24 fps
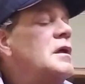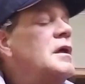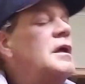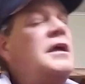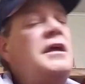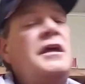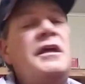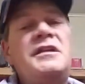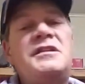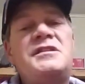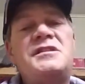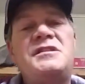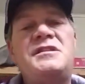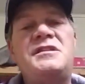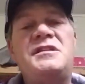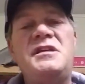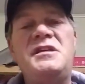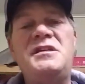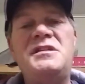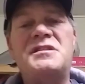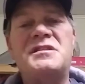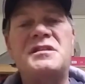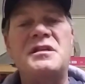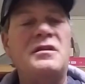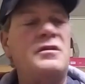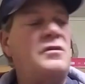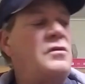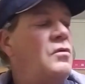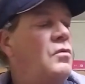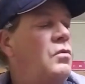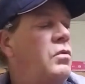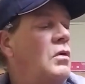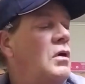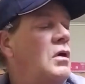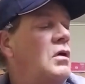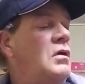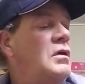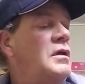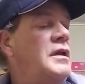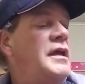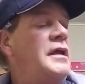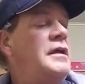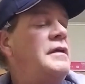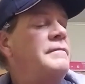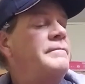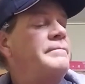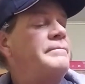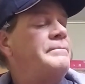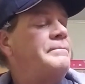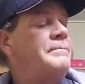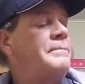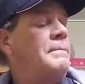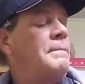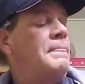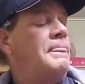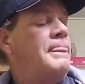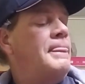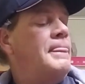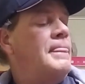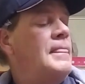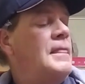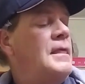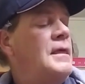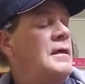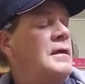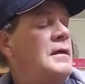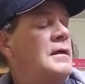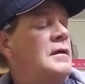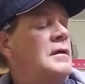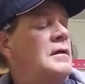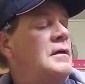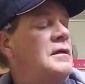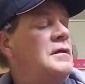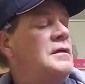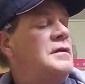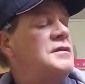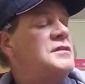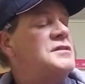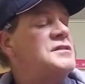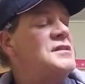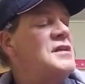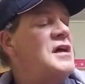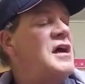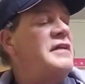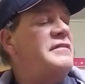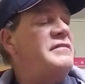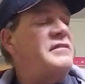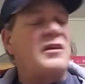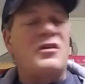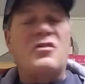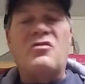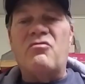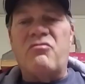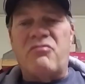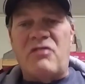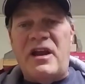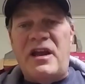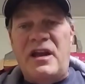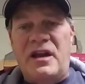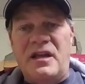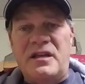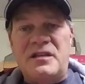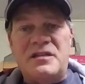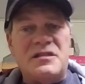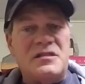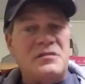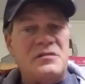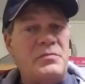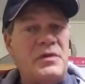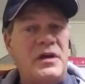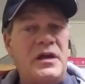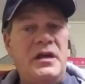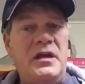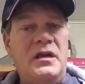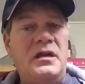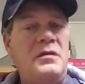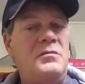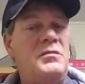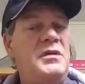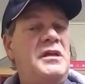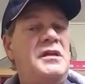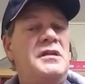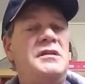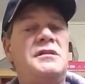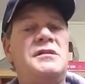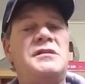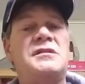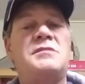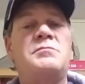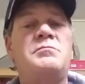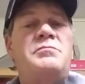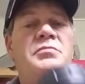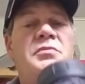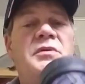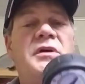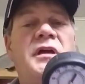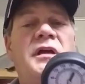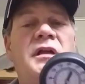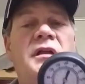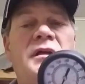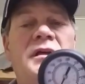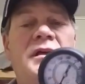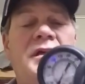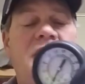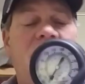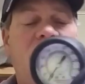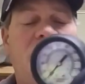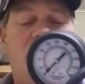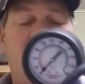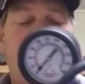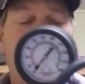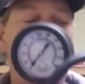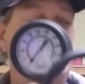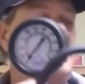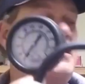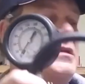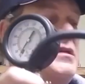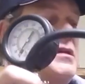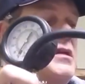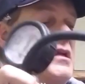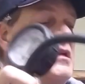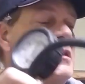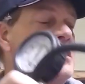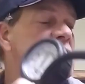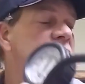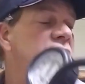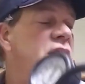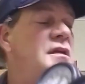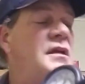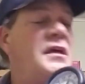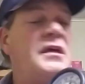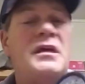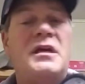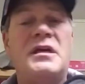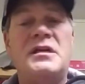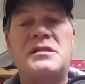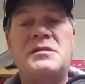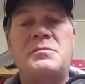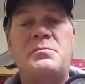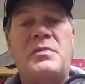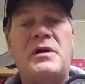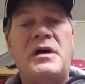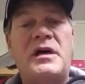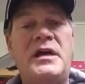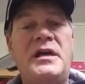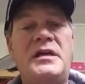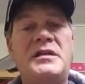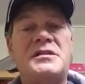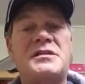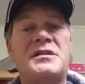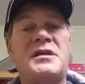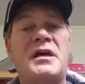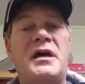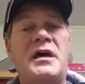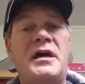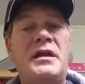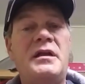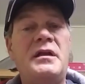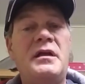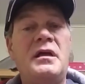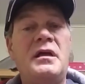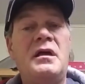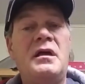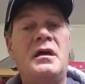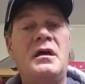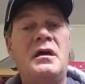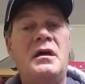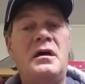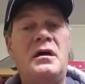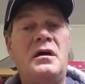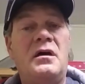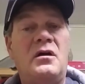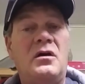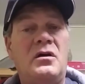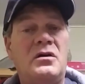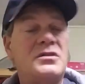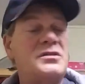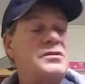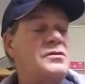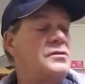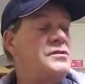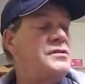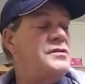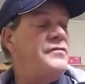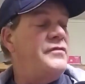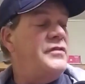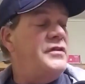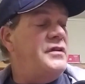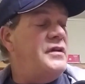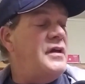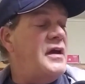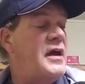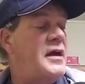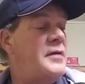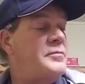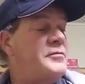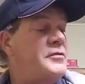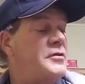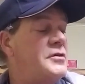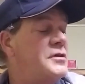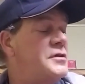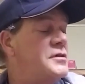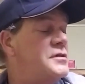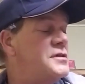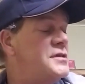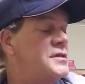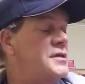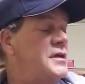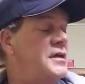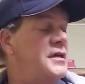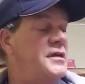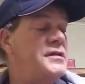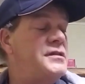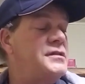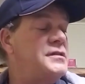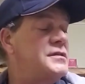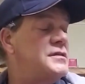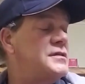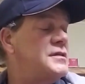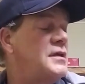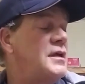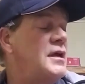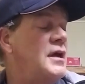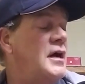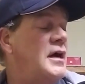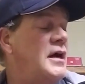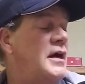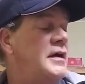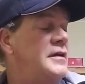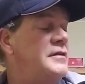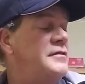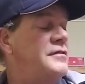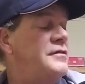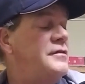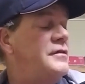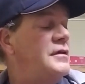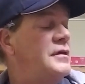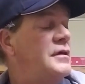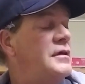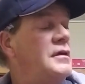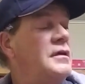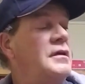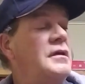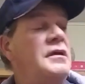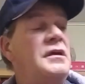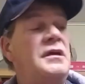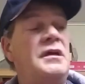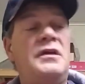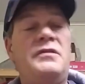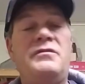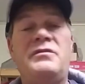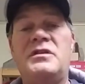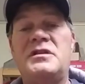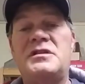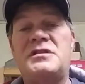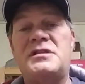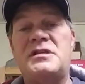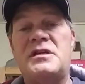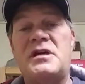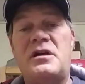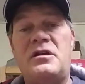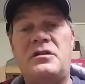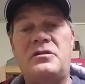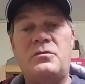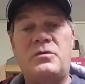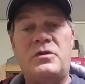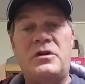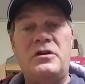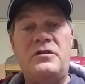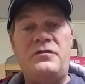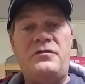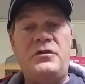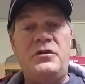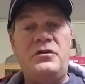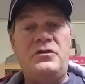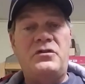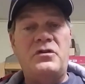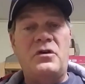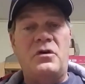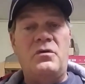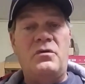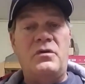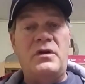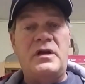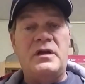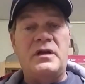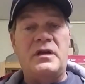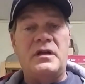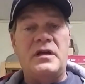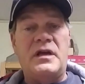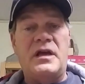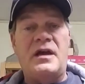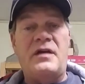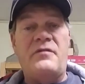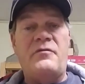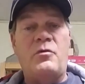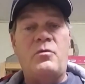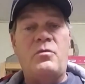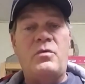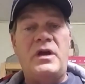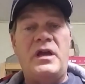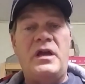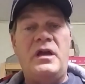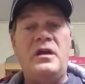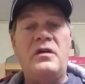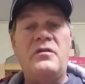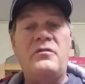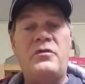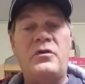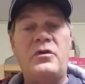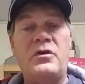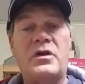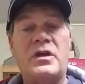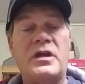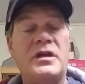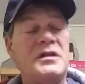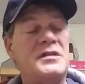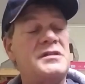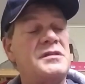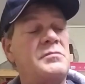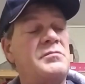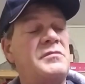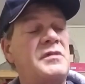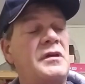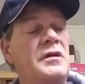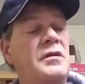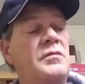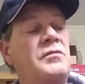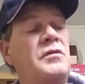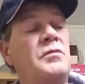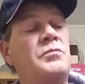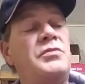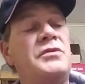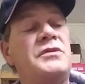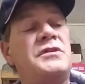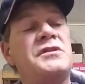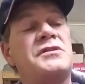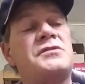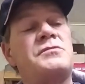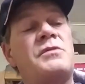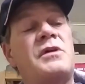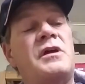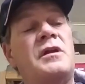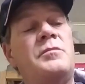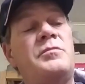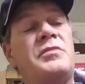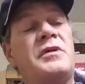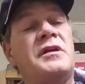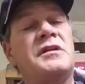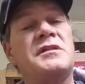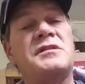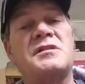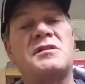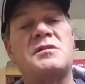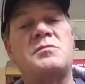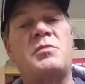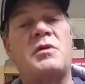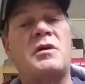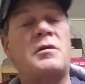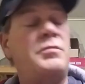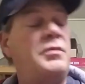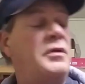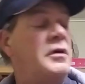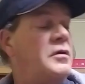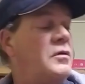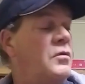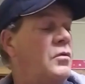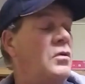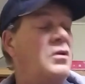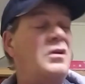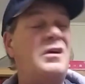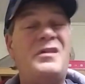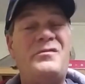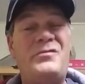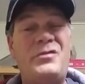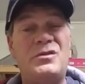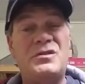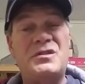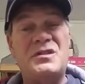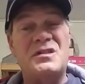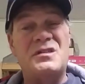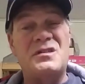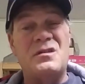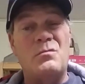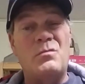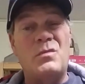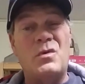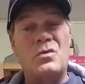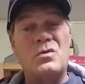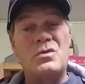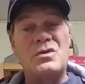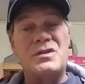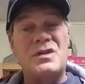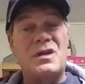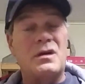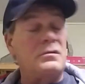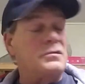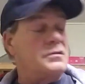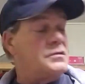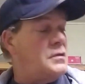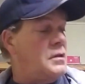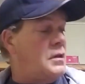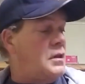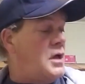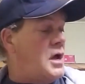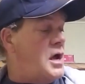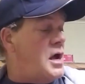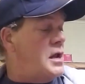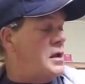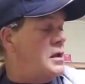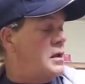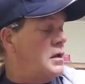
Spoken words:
it's decent quality. It's not the greatest by any means, but it's decent. It gets by. It's got all sorts of adapters. It's got even the style to where if you don't have a way of hooking something up, you put this right up against the spark plug hole. I've used this on motorcycles a lot.